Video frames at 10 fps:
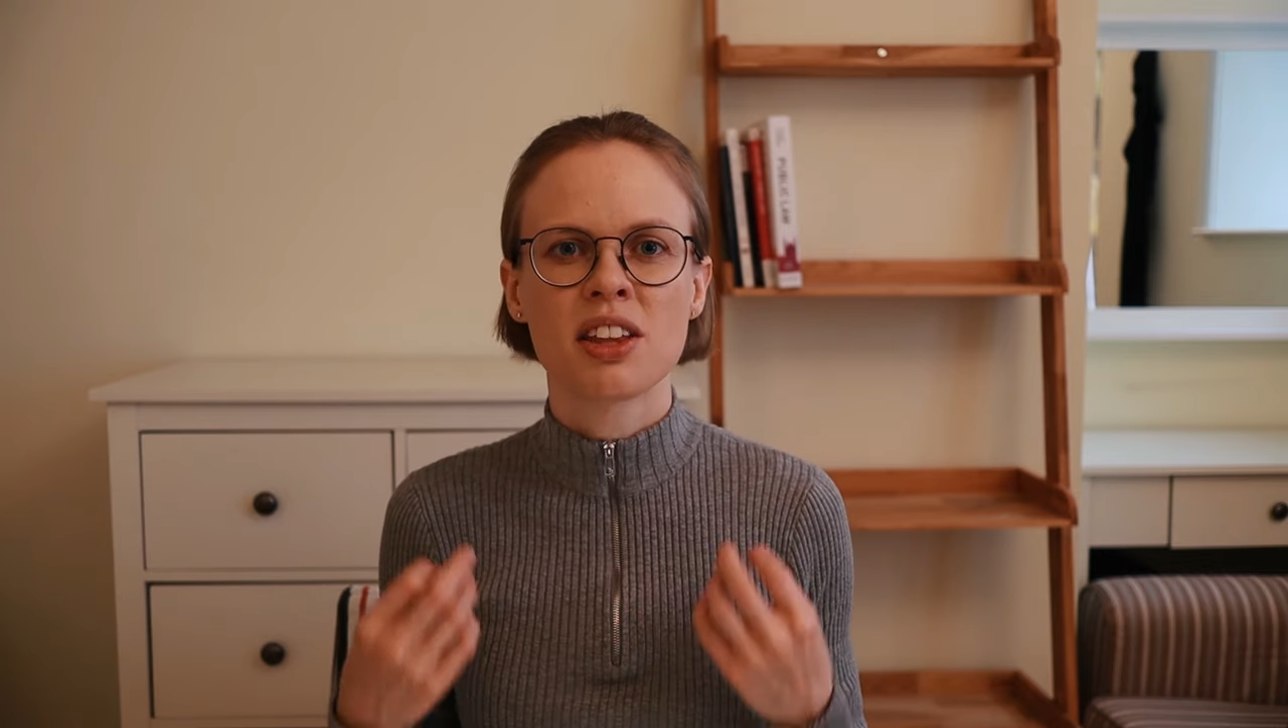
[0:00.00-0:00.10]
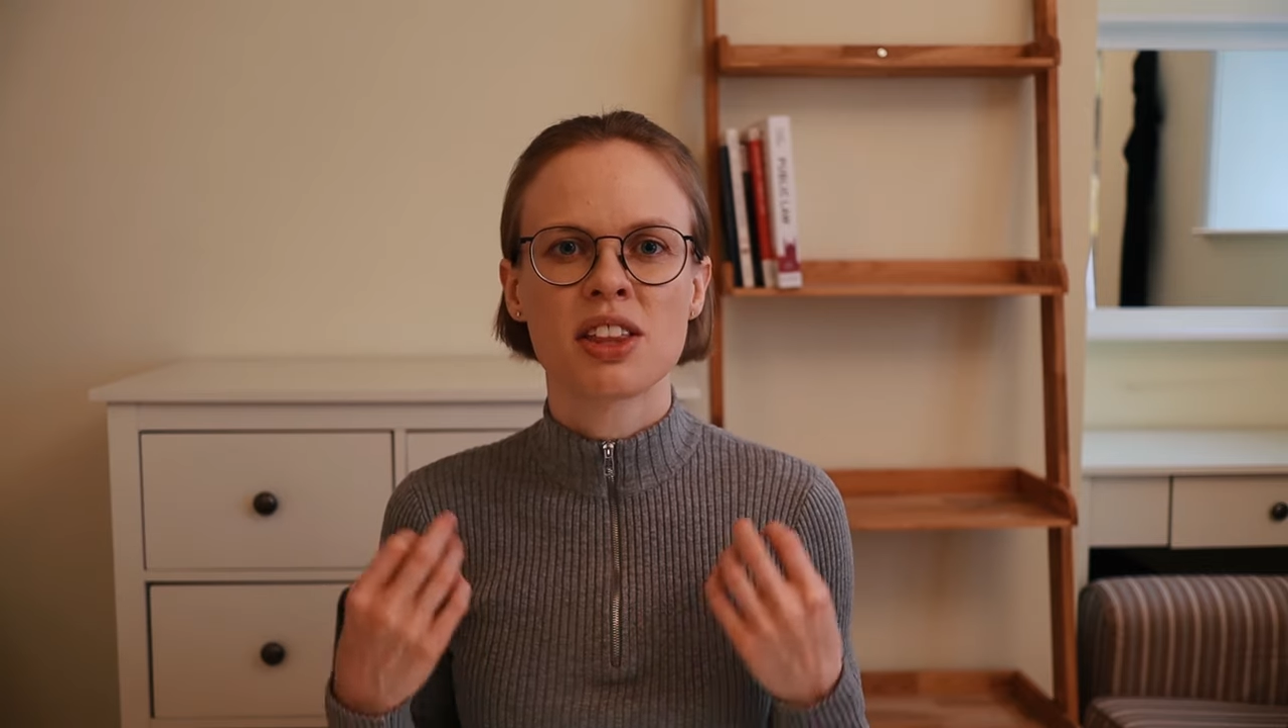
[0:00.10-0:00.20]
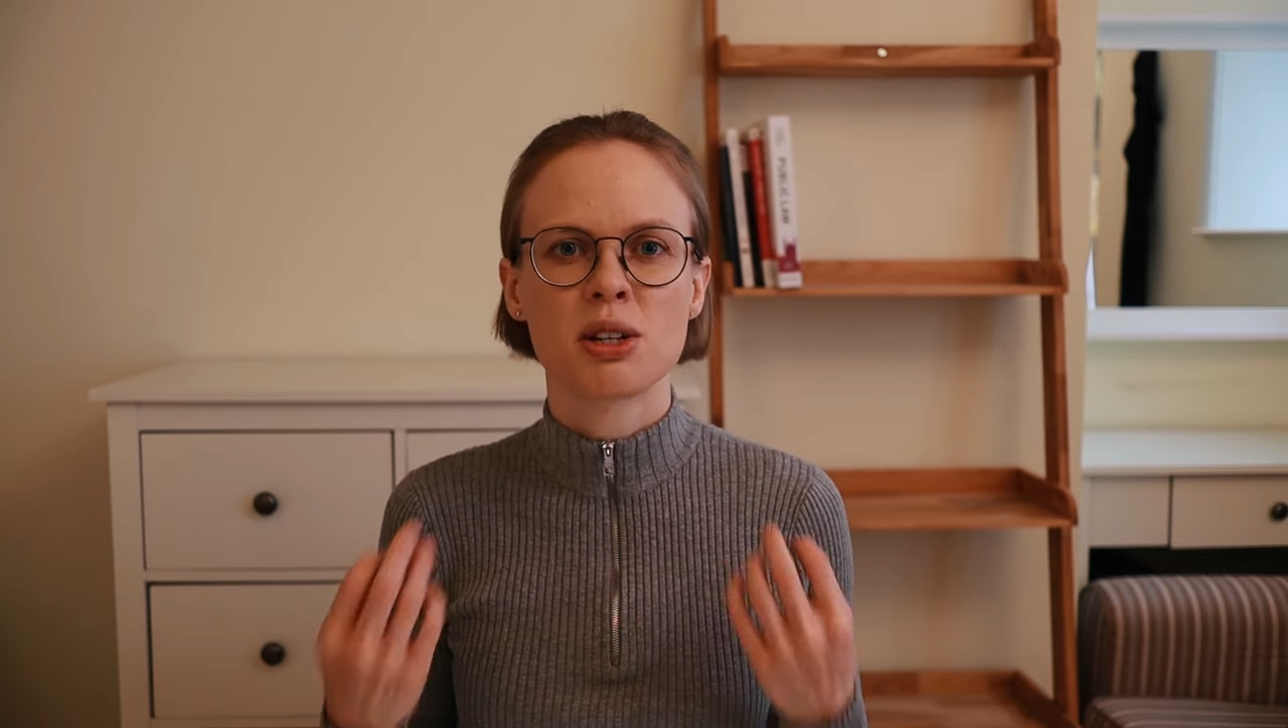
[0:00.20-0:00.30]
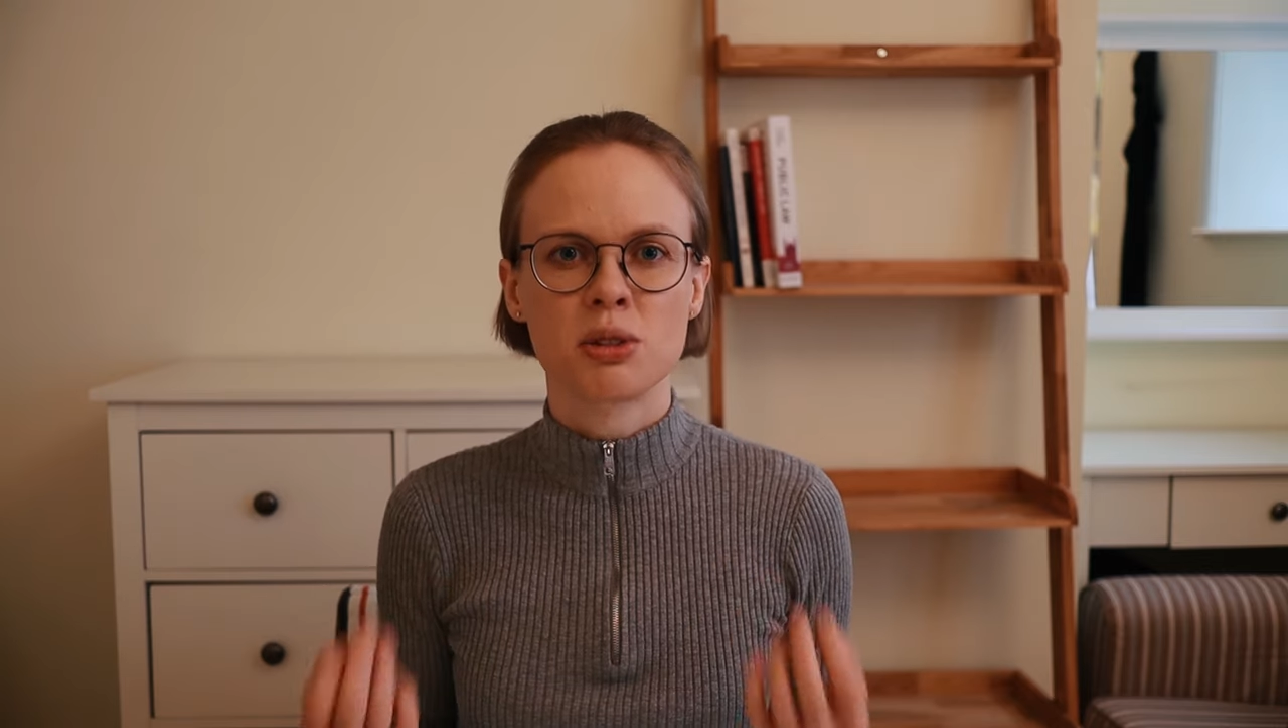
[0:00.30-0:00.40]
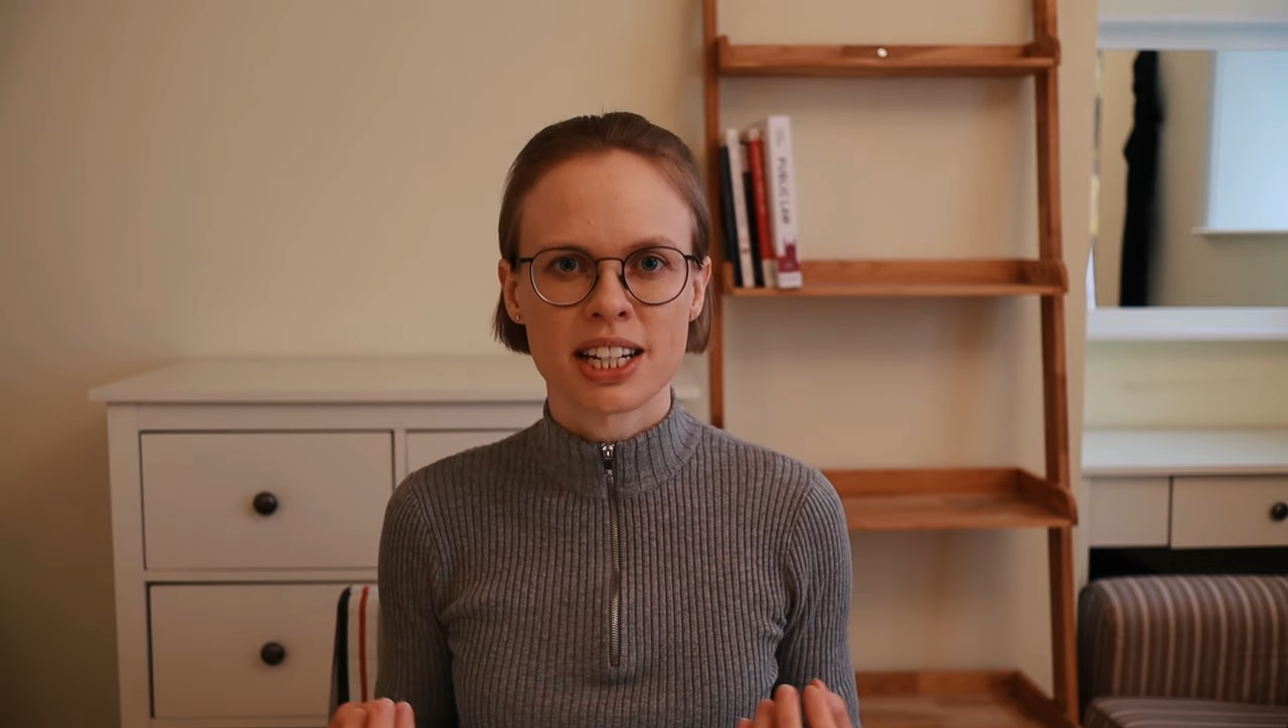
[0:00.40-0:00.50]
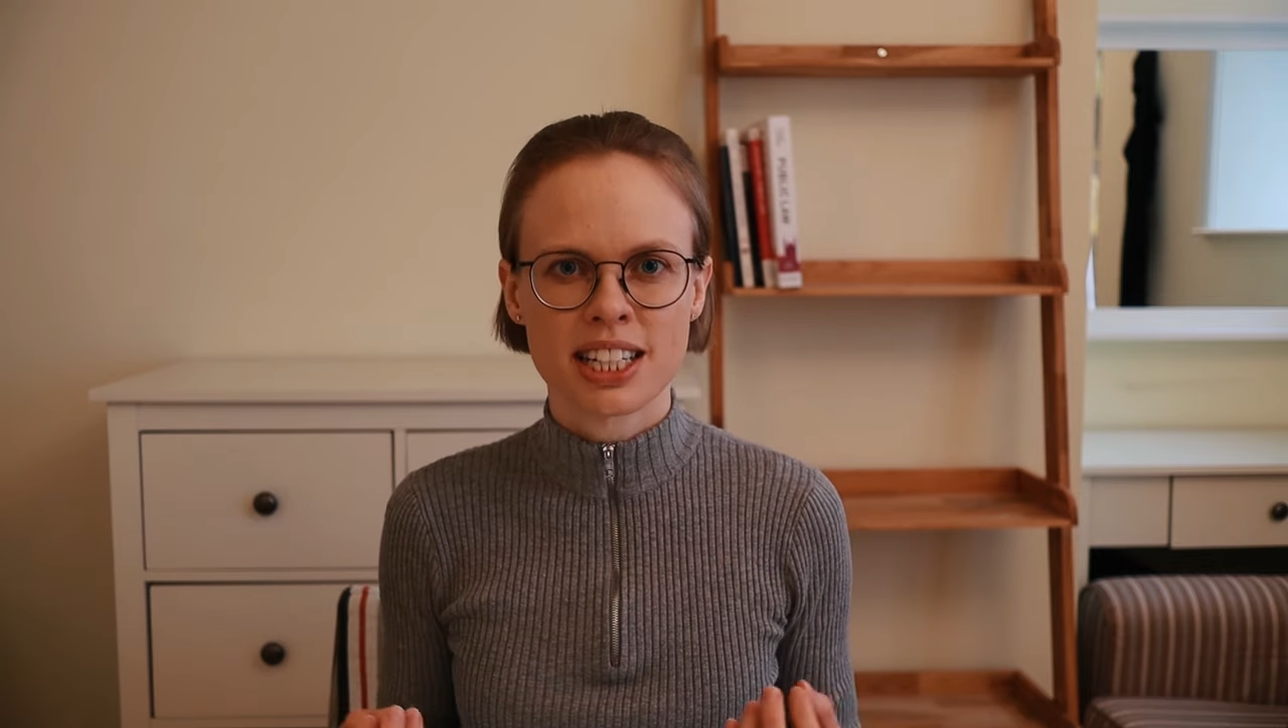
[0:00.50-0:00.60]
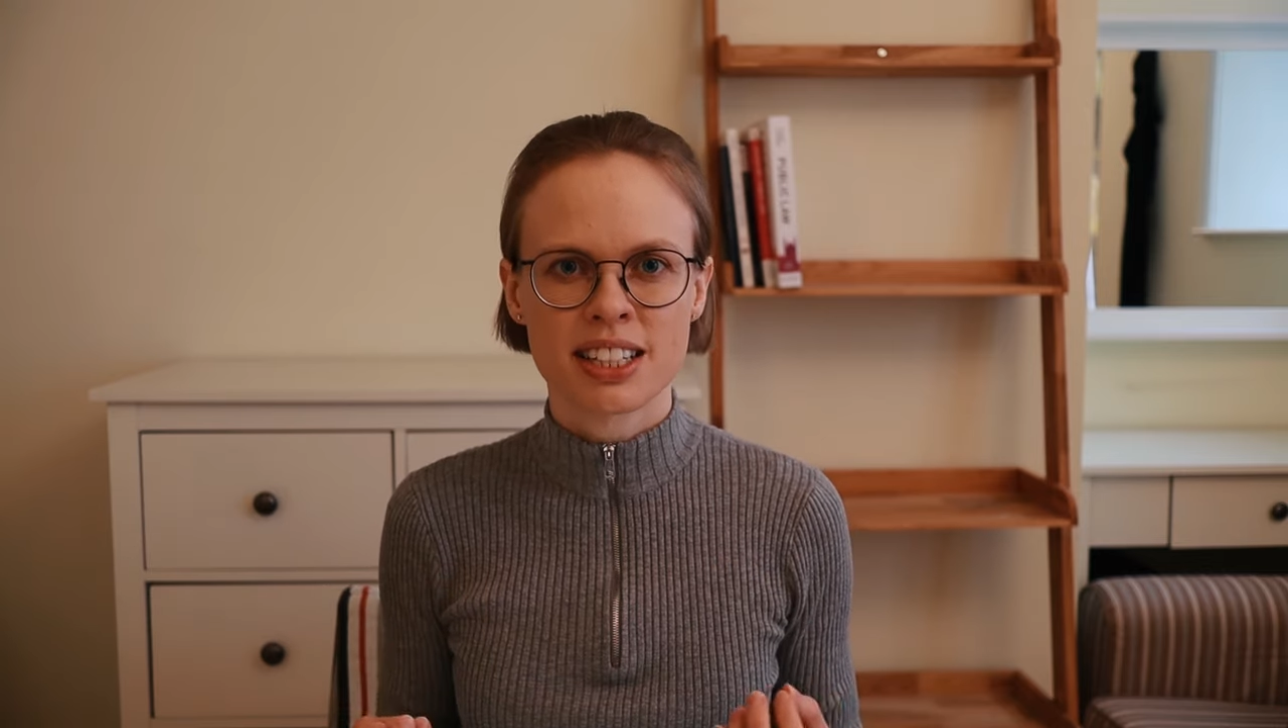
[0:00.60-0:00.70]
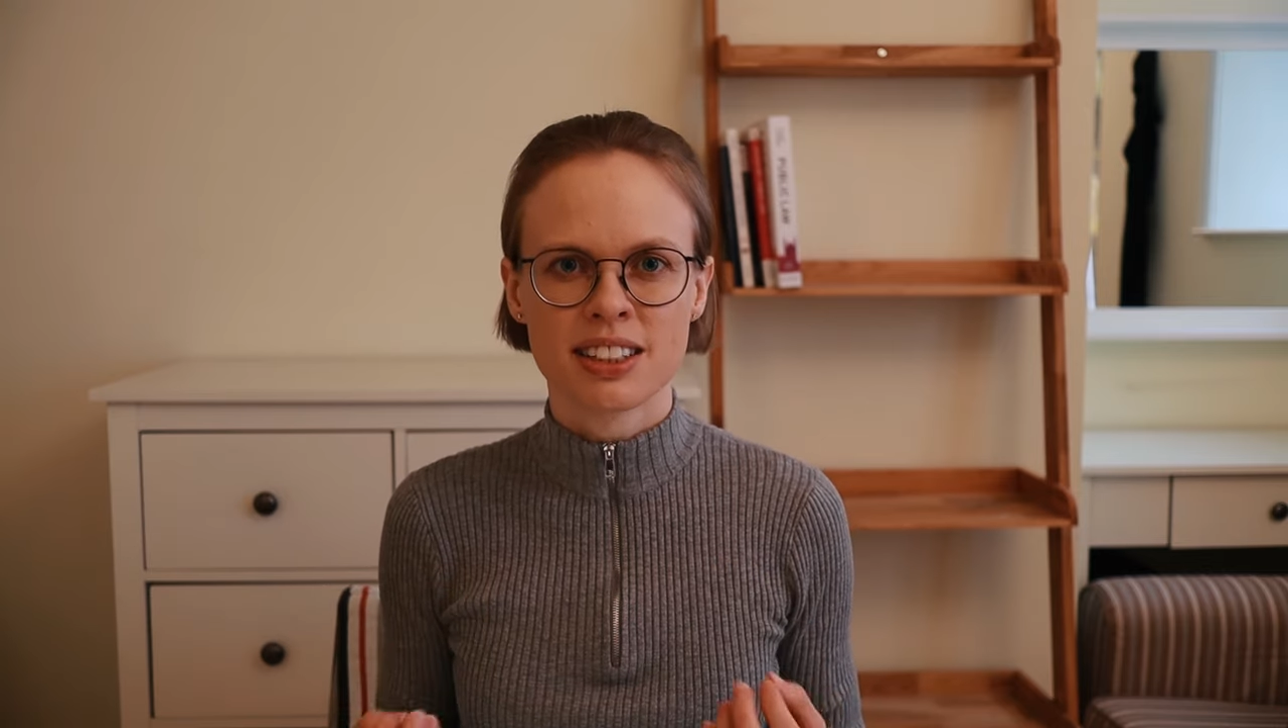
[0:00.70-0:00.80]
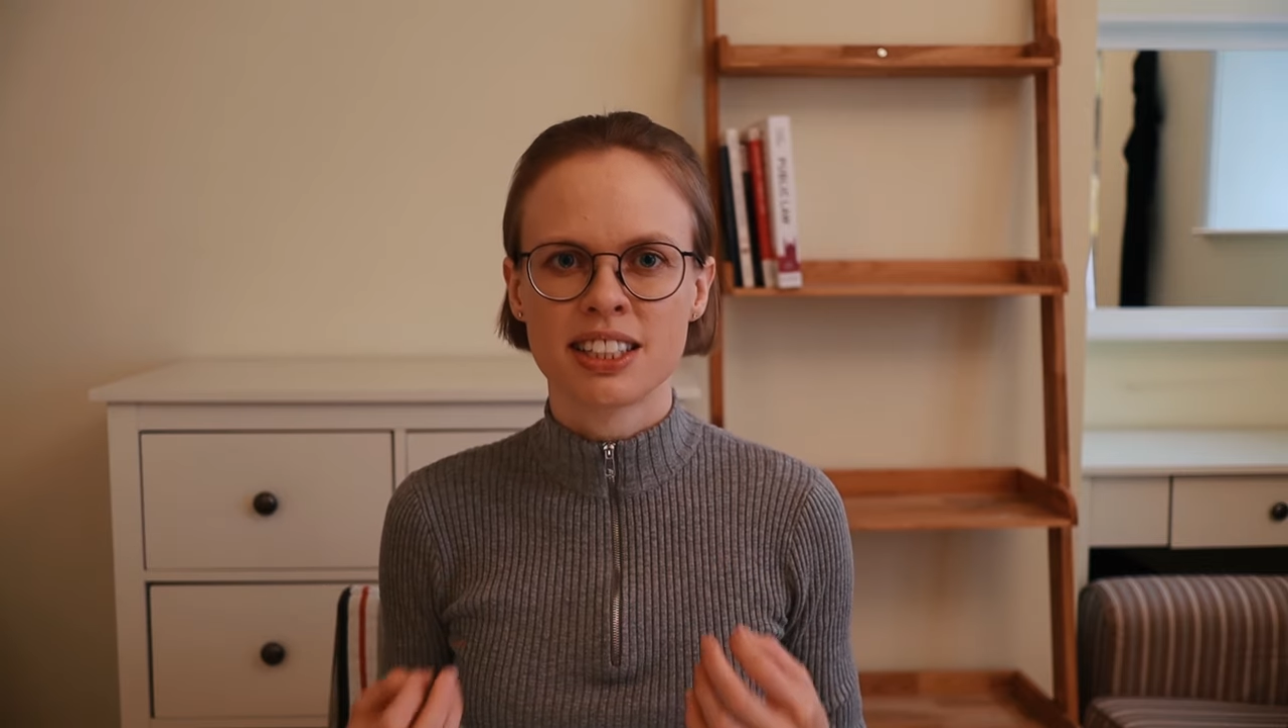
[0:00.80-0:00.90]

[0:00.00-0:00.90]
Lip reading: theoretical